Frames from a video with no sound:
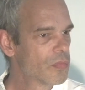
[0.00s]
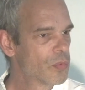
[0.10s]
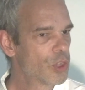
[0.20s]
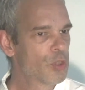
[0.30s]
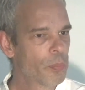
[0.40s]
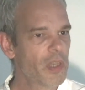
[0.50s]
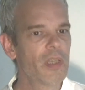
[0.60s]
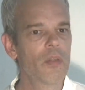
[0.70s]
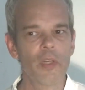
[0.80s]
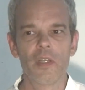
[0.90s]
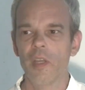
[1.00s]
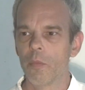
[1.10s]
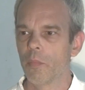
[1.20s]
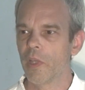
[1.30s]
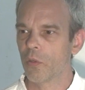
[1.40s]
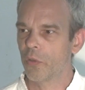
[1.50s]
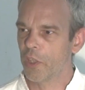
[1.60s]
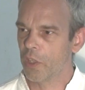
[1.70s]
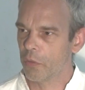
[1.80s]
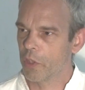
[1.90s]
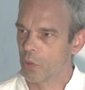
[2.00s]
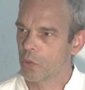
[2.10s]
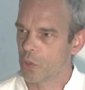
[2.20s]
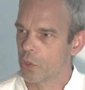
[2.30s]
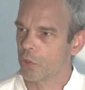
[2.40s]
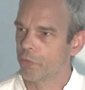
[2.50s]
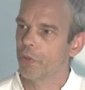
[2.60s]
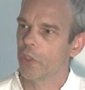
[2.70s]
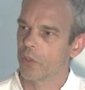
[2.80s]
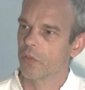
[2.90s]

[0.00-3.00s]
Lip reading: Just being with them may already reduce your fear.